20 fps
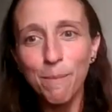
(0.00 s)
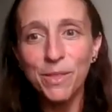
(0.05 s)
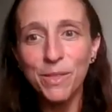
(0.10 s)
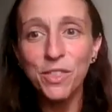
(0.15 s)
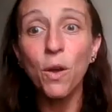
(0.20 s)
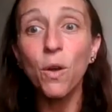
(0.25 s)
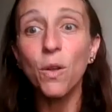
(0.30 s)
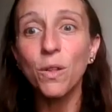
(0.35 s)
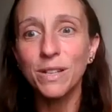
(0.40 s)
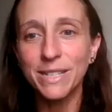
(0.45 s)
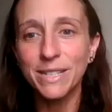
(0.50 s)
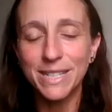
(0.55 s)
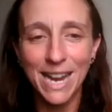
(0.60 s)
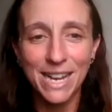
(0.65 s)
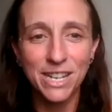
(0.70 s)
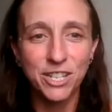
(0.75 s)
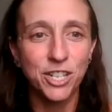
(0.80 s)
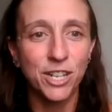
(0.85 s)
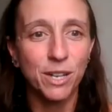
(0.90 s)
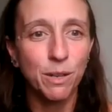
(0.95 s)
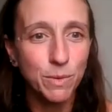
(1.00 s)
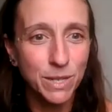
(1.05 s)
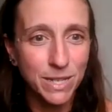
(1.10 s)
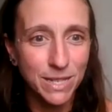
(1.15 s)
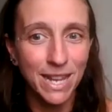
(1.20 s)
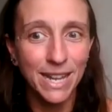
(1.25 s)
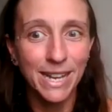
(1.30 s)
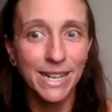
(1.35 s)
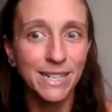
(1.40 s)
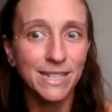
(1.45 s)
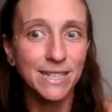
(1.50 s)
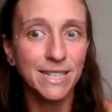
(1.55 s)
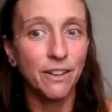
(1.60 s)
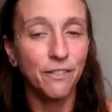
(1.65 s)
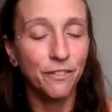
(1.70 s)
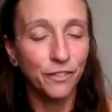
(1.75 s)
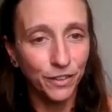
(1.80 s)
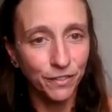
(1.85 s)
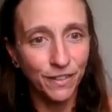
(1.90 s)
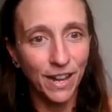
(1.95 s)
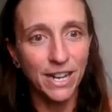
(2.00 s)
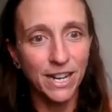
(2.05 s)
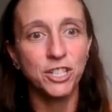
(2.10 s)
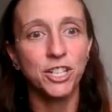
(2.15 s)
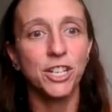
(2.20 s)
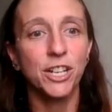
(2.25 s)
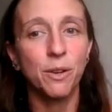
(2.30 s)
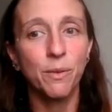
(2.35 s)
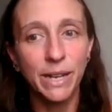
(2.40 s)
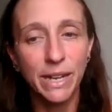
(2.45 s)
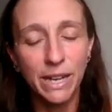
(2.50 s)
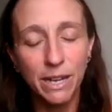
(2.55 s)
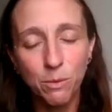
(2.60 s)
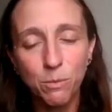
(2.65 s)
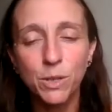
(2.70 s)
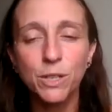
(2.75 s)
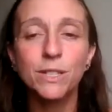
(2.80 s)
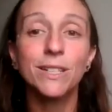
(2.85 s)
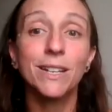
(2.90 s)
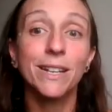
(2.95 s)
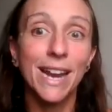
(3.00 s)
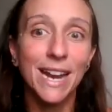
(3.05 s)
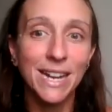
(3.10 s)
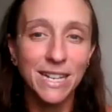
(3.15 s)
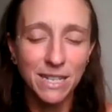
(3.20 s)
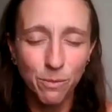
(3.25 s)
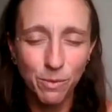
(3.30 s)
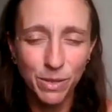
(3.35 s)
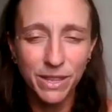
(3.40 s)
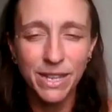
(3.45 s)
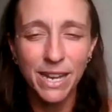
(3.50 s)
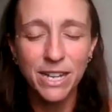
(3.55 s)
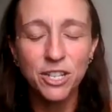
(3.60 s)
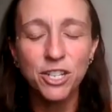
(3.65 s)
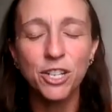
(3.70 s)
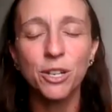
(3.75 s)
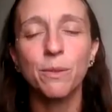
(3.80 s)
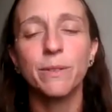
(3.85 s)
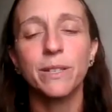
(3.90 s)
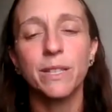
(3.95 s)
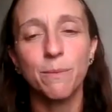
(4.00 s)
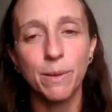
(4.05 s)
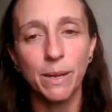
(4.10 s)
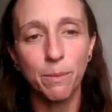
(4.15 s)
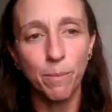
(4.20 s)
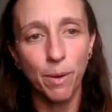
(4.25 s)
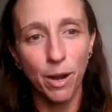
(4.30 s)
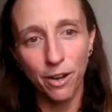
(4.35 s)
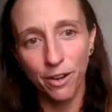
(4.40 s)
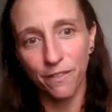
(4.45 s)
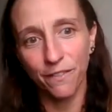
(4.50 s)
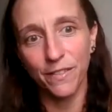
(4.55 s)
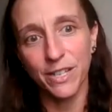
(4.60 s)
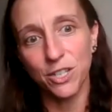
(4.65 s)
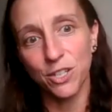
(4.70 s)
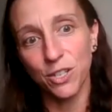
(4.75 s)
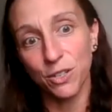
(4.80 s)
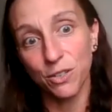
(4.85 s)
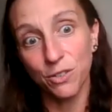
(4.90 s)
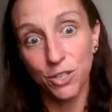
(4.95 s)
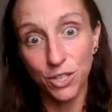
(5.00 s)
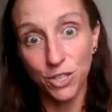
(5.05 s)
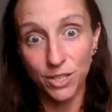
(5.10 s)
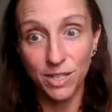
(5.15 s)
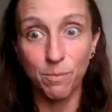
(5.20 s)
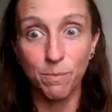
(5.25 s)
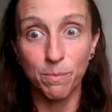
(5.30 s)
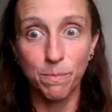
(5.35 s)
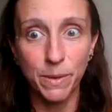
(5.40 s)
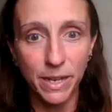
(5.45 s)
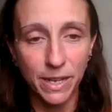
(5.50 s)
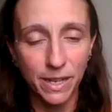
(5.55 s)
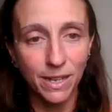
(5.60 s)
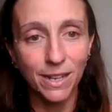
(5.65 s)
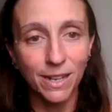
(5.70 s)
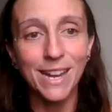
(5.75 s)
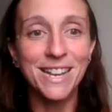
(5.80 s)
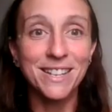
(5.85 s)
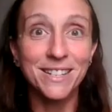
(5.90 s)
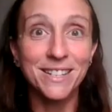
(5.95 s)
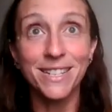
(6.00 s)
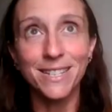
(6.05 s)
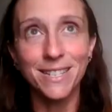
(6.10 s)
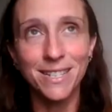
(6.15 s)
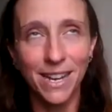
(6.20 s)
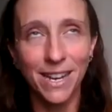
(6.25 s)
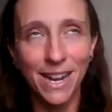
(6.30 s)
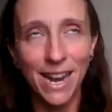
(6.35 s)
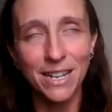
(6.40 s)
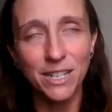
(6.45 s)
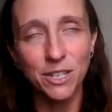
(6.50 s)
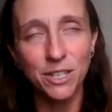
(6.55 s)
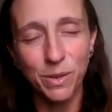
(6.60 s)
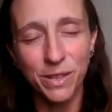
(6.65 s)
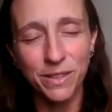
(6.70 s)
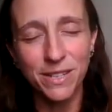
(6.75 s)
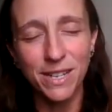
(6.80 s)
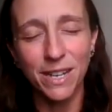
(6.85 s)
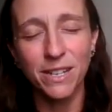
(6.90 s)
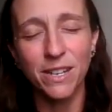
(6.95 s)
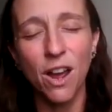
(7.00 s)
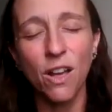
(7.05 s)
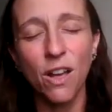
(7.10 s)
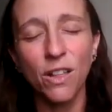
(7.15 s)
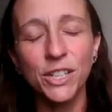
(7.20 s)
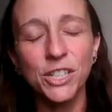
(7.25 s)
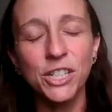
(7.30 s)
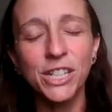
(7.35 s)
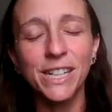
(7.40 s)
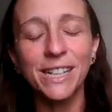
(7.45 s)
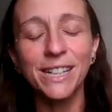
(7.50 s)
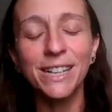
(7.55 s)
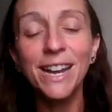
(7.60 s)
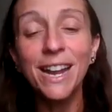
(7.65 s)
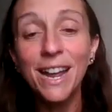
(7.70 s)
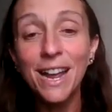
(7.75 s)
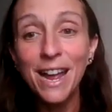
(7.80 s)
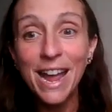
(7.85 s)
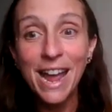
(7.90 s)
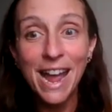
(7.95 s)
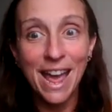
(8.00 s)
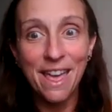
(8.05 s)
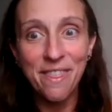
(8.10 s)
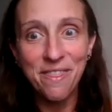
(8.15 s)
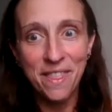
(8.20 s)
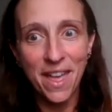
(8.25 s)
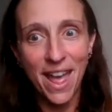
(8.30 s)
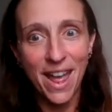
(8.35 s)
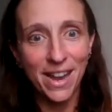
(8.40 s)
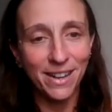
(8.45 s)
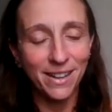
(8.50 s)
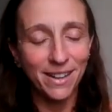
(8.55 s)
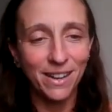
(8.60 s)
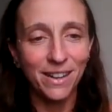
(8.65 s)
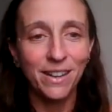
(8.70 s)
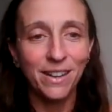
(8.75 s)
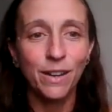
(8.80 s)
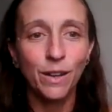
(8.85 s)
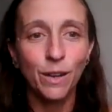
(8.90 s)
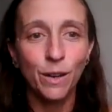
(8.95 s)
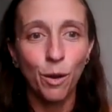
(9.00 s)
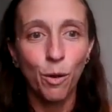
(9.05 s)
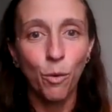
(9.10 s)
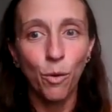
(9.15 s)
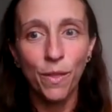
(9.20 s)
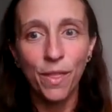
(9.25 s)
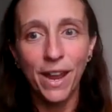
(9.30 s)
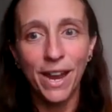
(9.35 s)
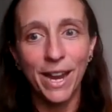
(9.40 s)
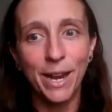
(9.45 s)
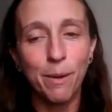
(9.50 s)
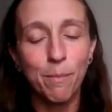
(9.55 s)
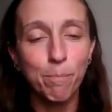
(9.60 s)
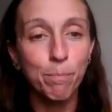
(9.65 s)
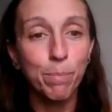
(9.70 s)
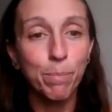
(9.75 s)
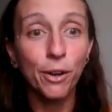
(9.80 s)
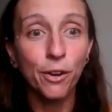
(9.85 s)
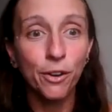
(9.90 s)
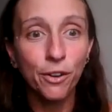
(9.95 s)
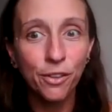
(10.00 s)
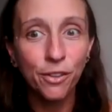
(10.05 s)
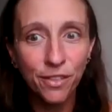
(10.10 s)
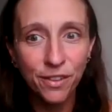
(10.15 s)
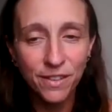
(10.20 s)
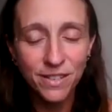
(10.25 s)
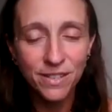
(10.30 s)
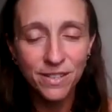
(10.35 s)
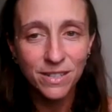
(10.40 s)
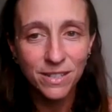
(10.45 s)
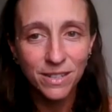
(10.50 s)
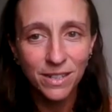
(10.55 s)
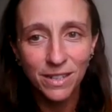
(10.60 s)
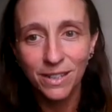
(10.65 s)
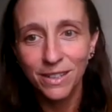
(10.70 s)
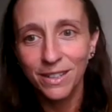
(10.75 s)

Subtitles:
the whole intention was like self-reflection, going inwards, connecting with nature was a big part of it too, just to be and disconnect with technology. And then it birthed